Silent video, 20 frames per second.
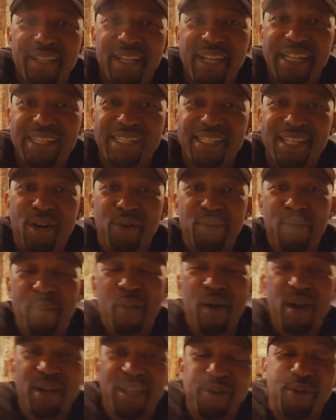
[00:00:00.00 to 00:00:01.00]
And so the
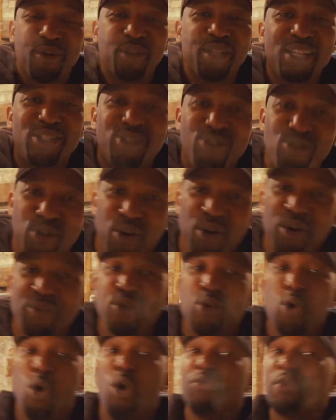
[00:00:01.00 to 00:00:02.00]
market will let you know if
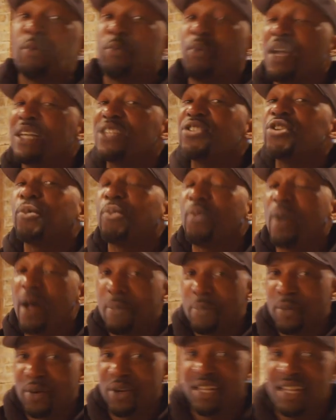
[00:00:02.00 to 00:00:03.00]
you overpriced your
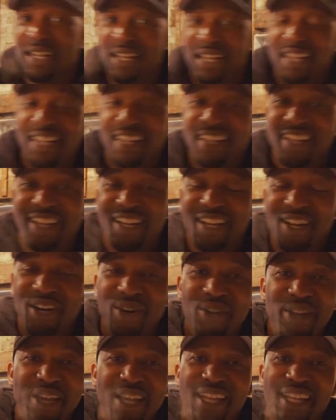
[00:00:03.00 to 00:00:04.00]
property, you
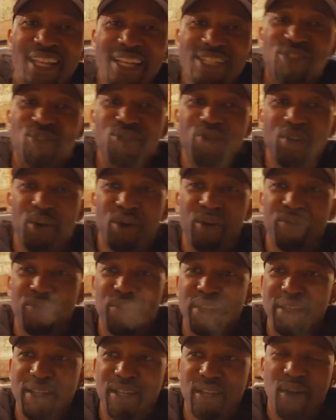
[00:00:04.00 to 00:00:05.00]
know, it'll let you know if
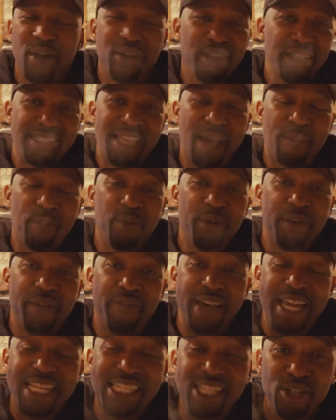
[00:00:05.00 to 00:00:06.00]
you know, the type of
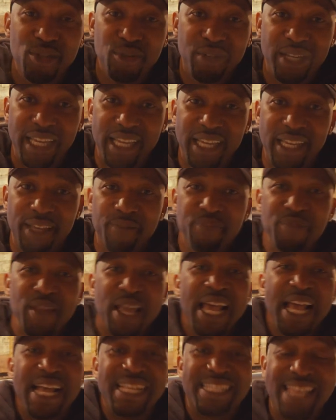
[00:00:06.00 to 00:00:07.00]
renovation you did,
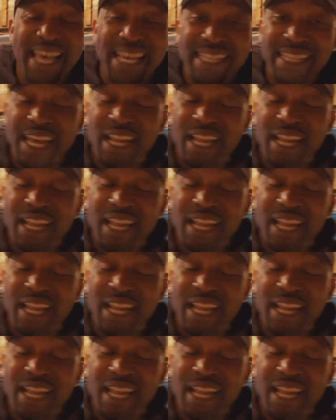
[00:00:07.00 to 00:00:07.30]
and take